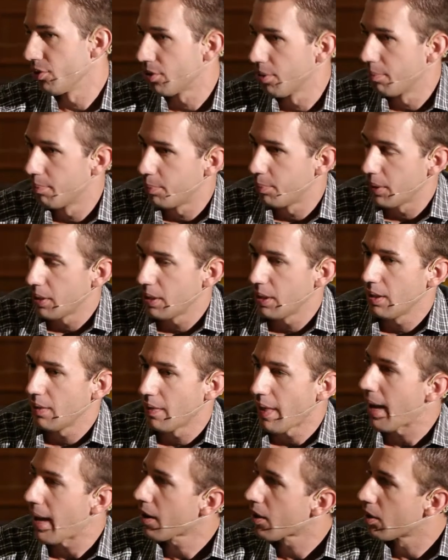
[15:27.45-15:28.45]
to be
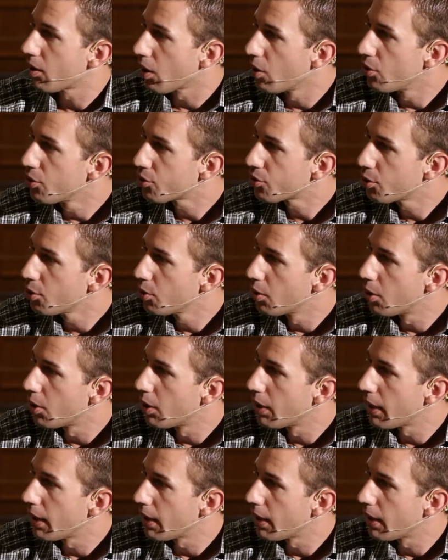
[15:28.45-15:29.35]
that close to